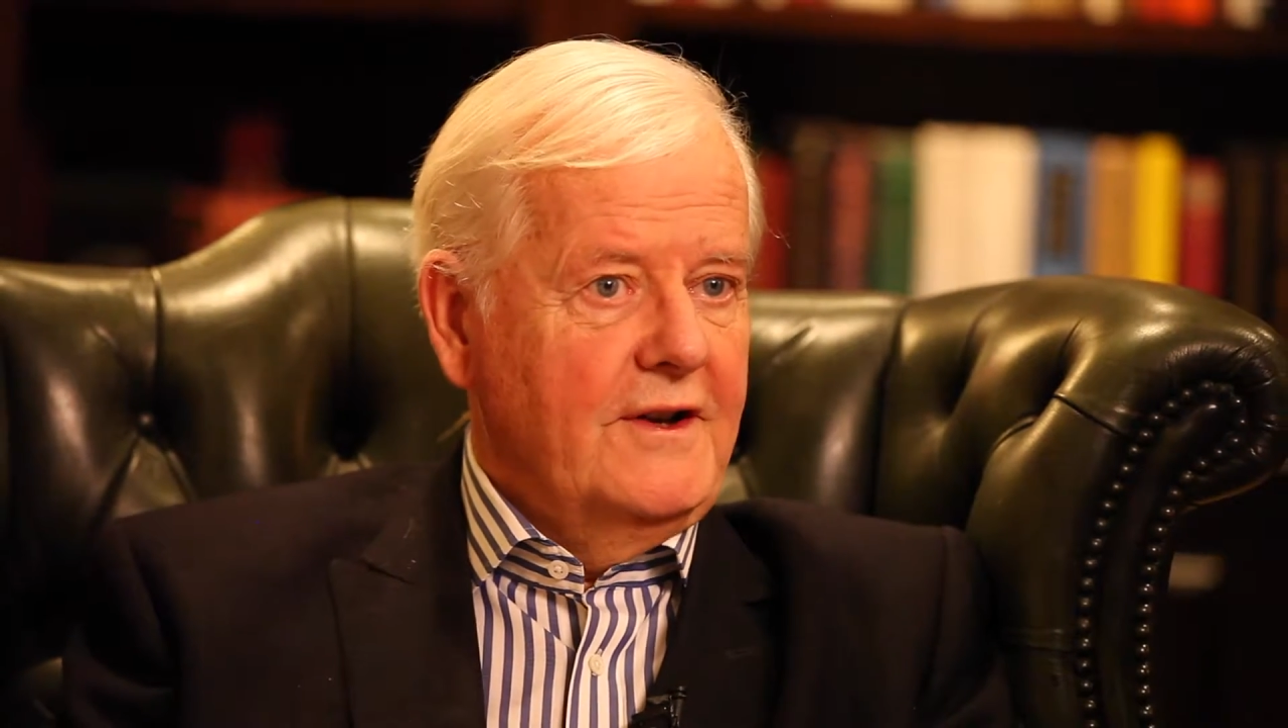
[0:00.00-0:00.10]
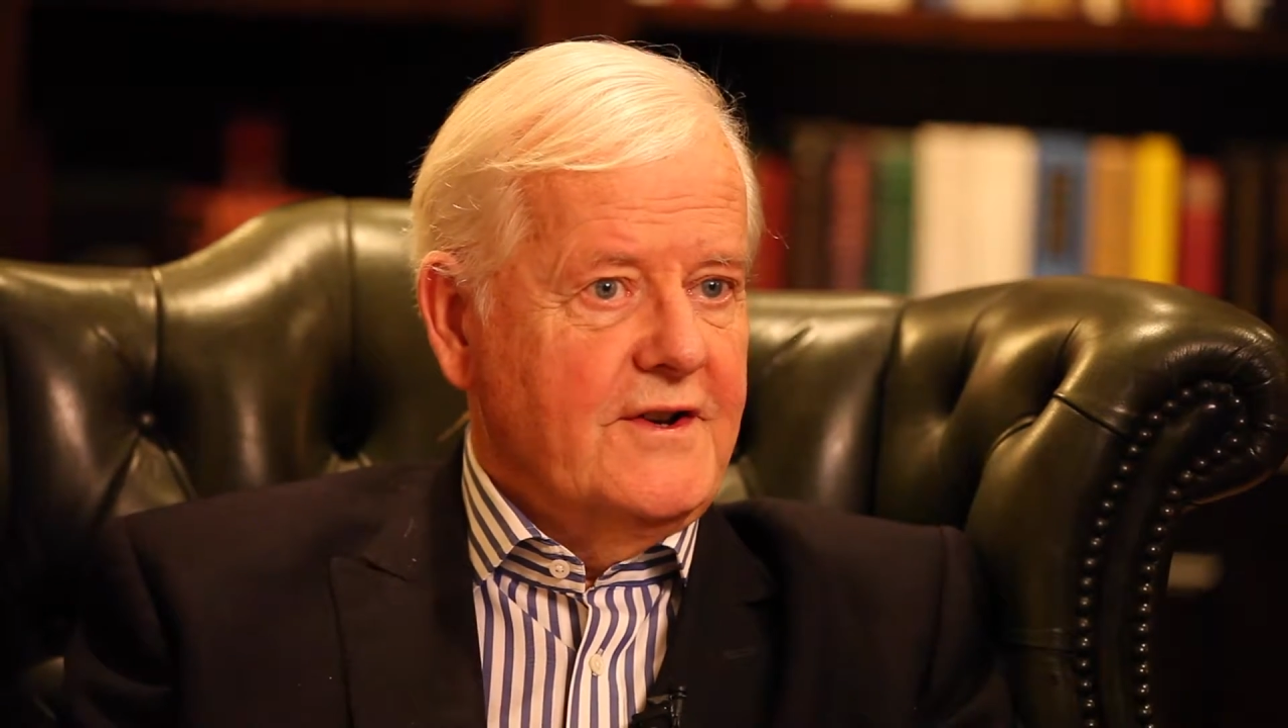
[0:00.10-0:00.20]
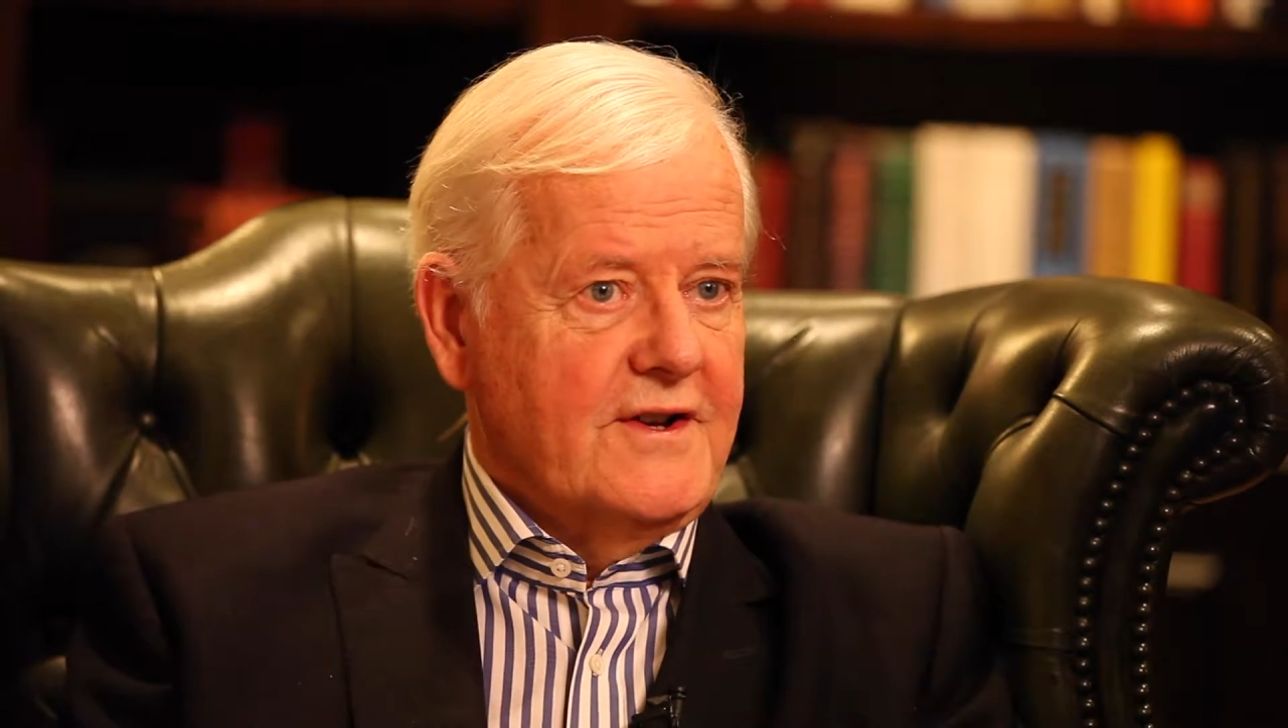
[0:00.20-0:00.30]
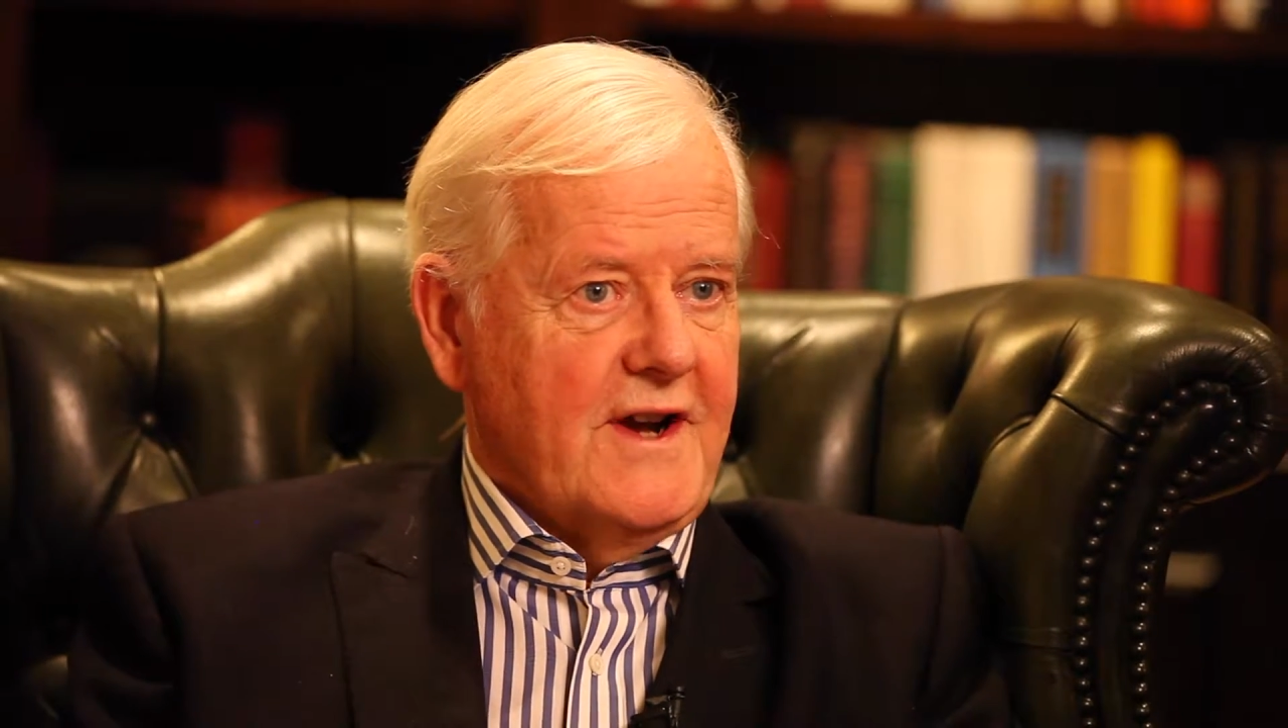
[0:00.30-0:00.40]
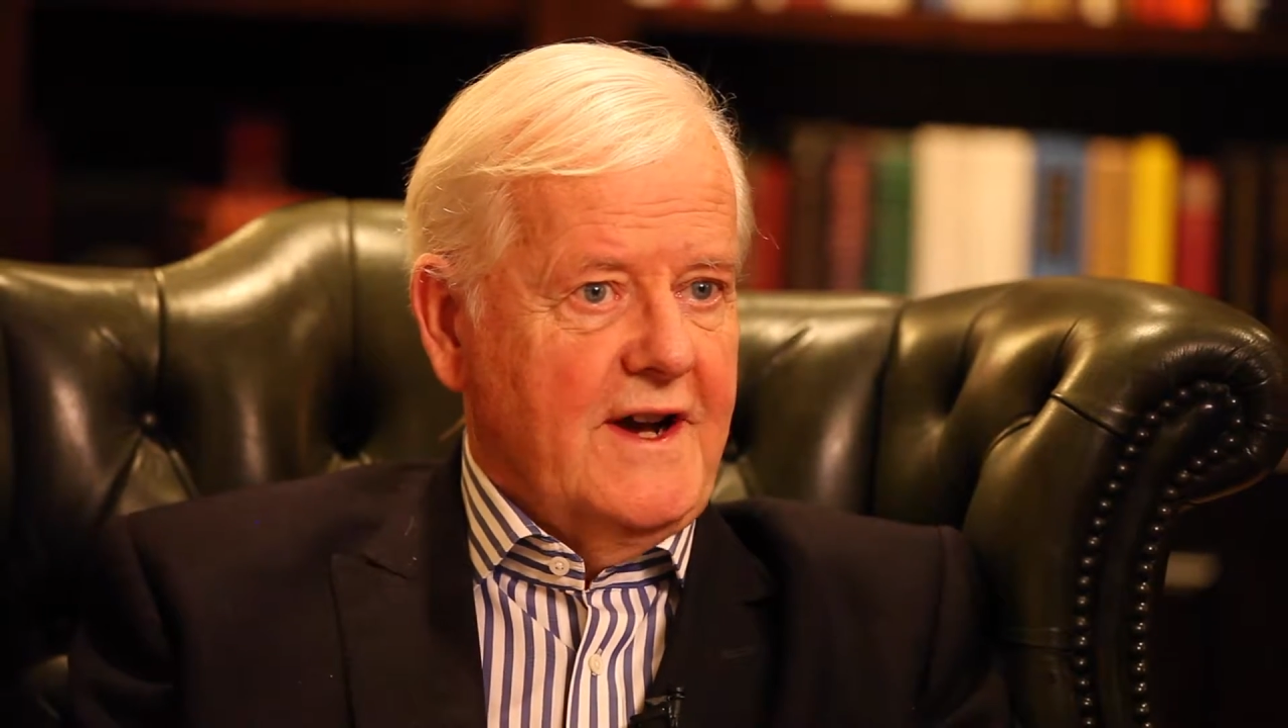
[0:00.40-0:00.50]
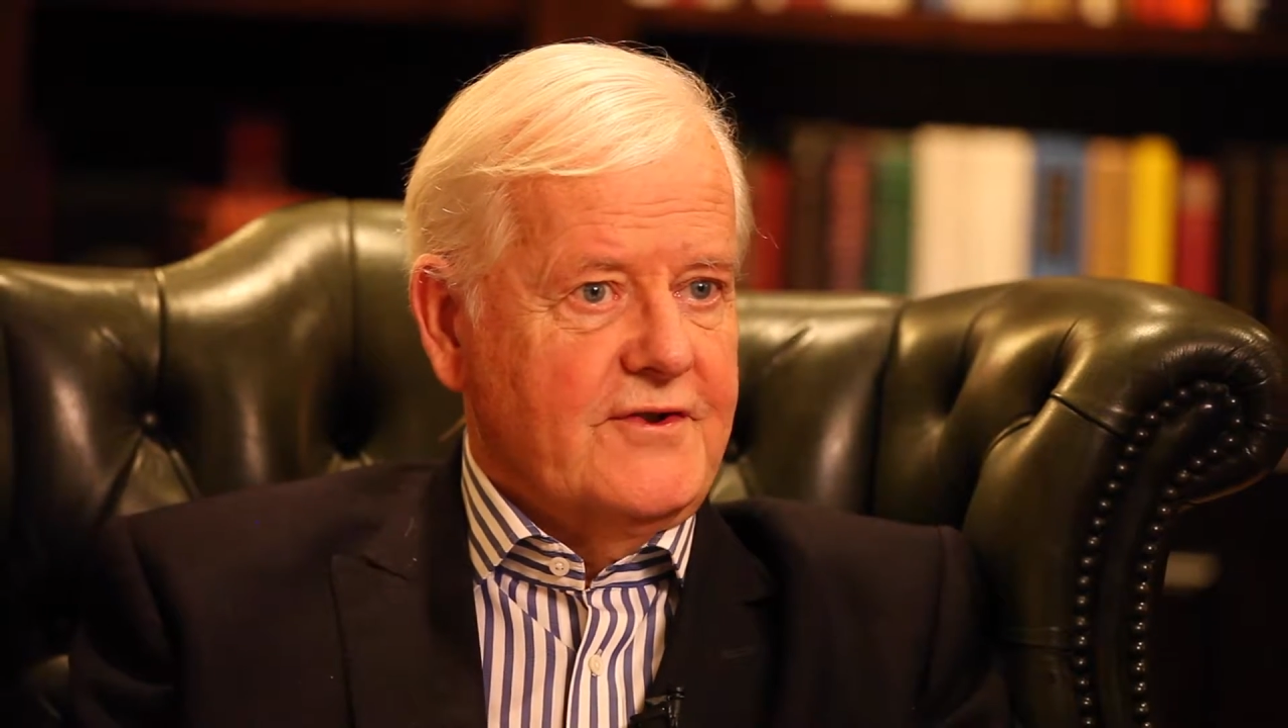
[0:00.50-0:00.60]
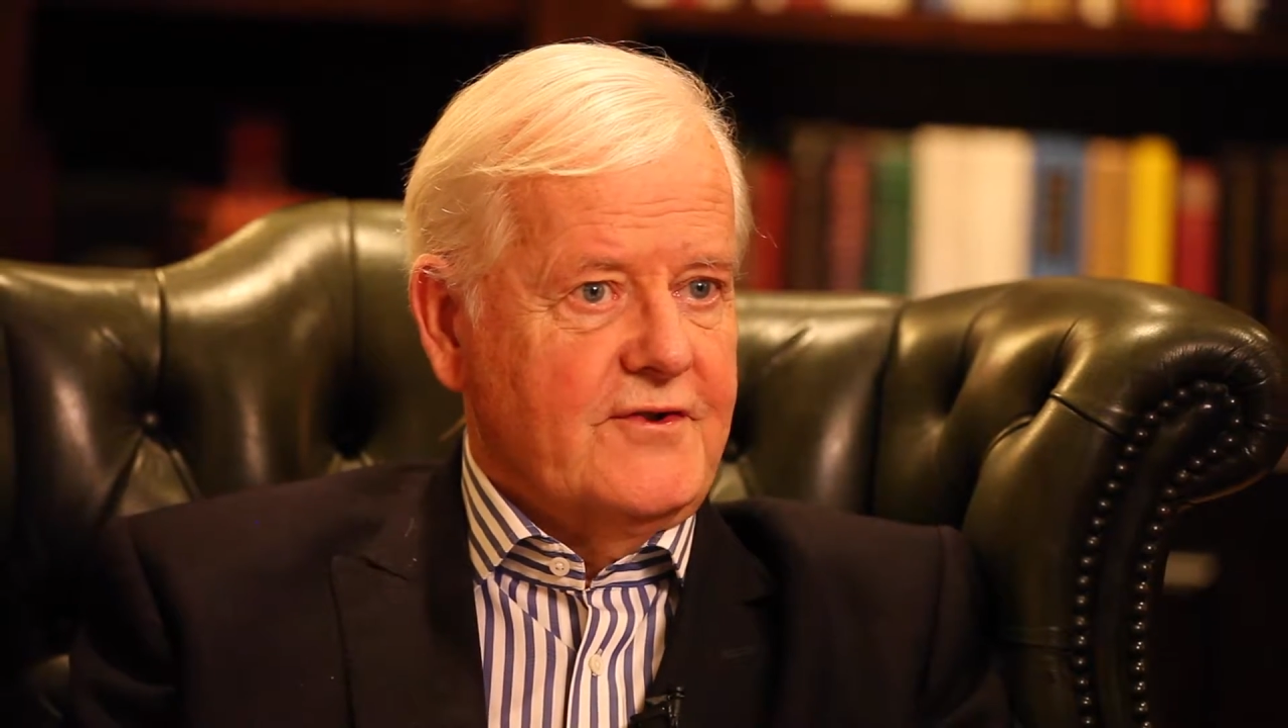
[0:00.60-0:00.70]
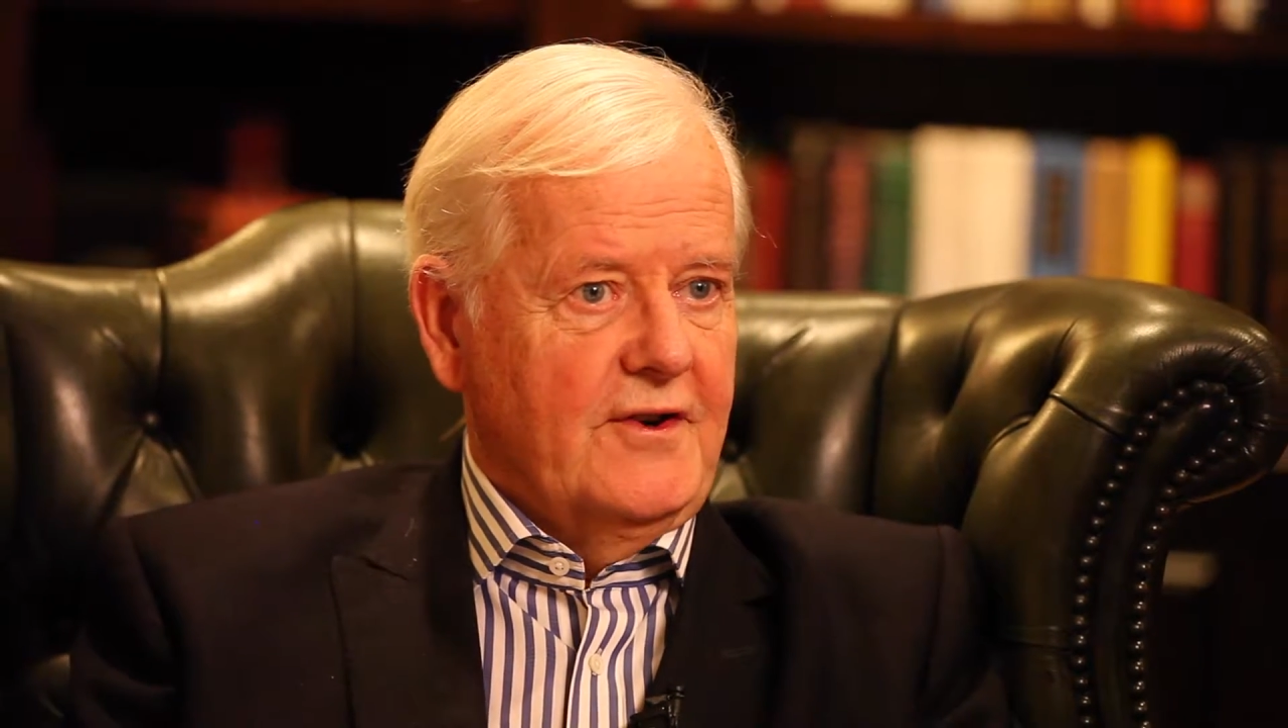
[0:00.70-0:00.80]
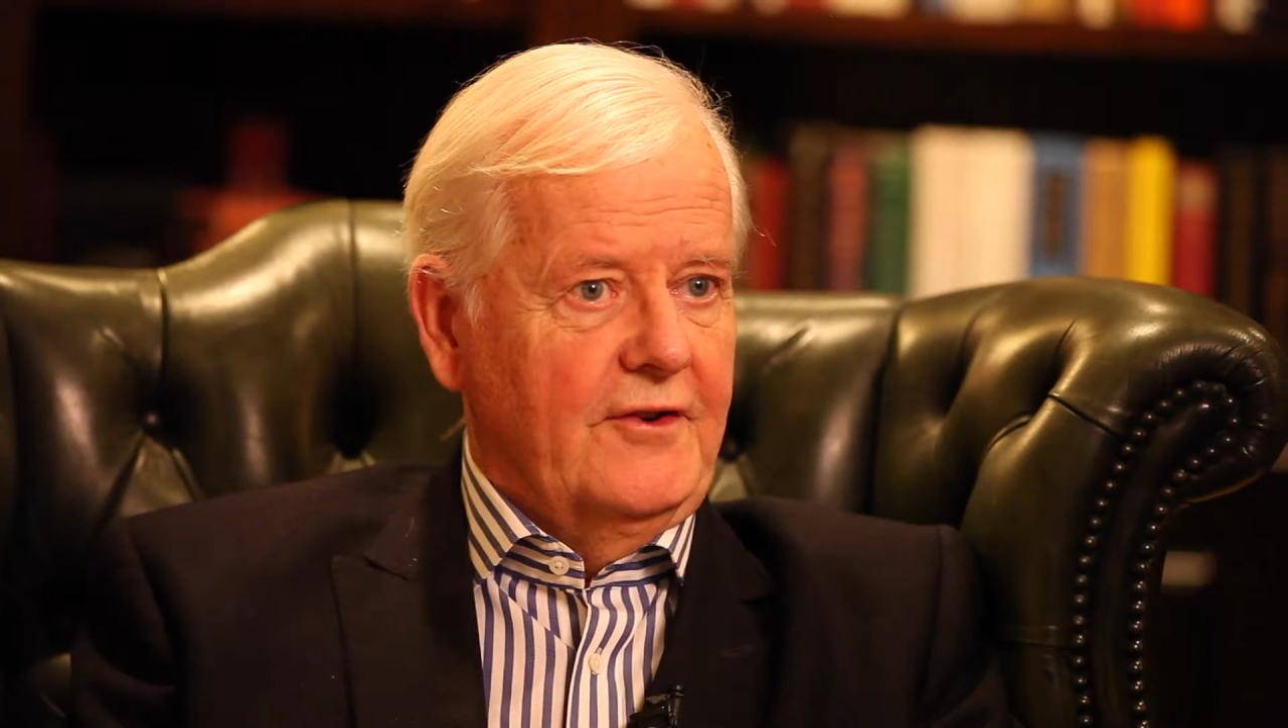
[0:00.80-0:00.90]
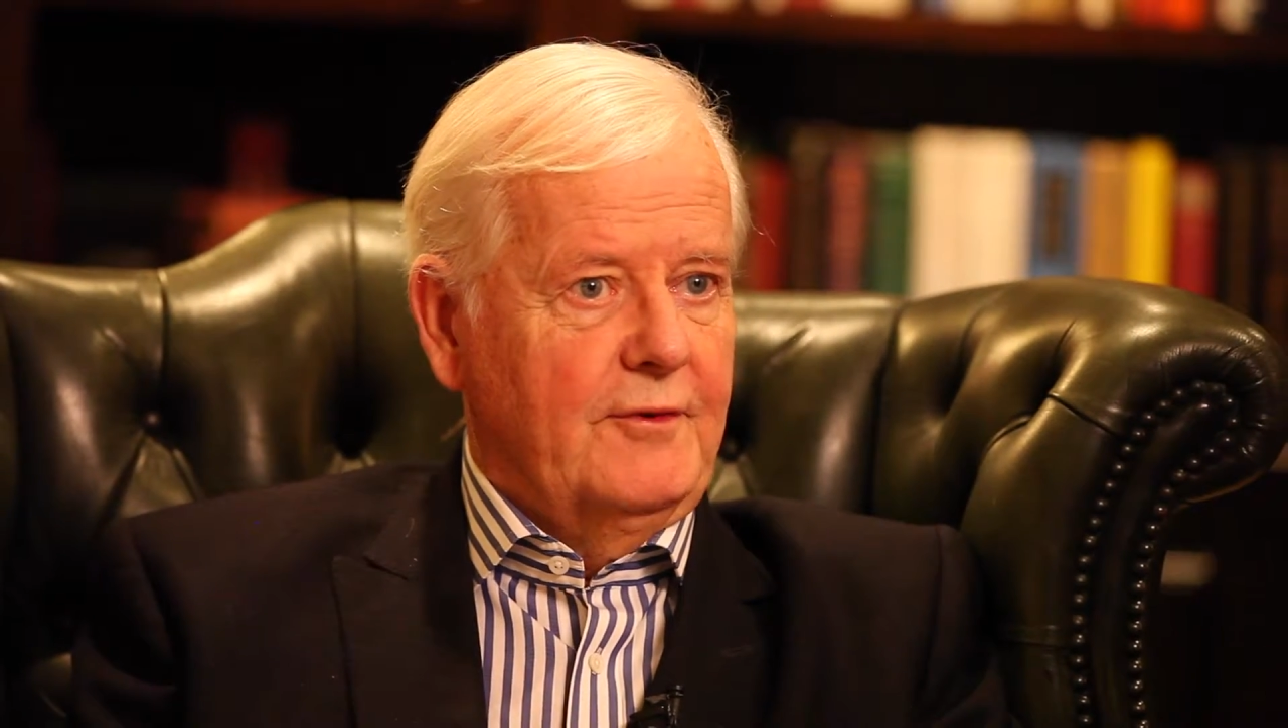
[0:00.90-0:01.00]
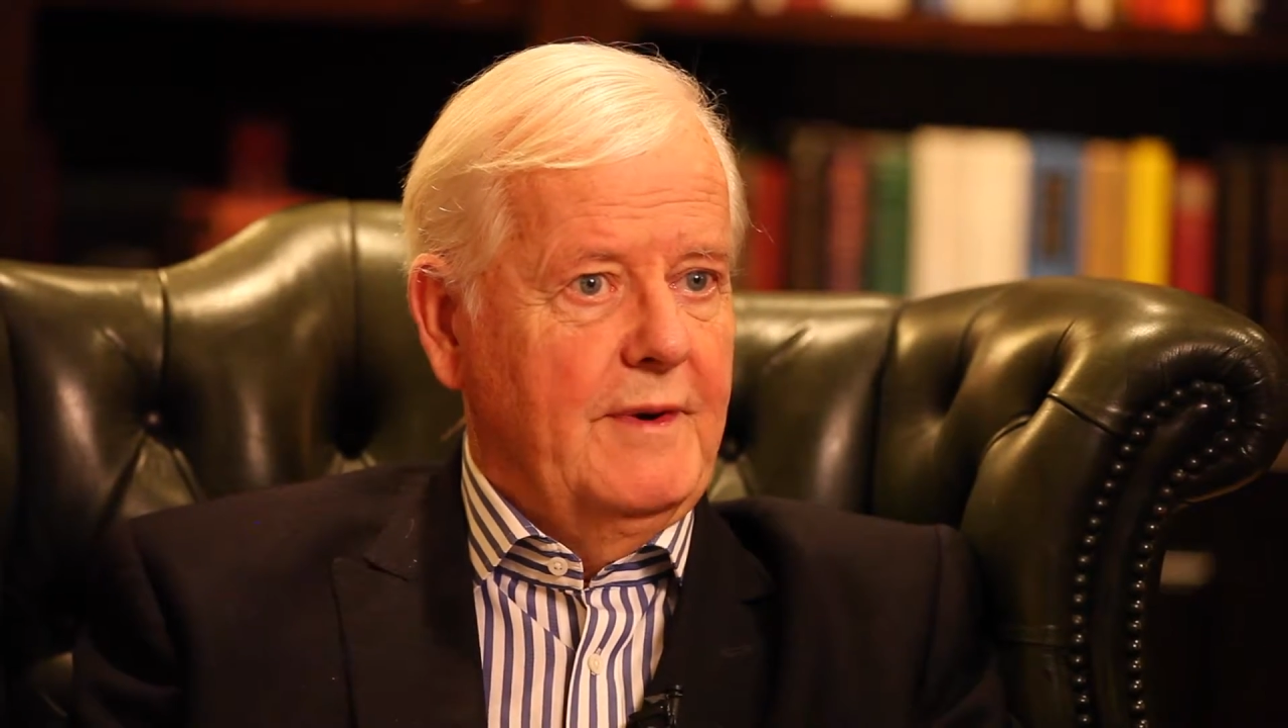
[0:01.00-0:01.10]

disastrous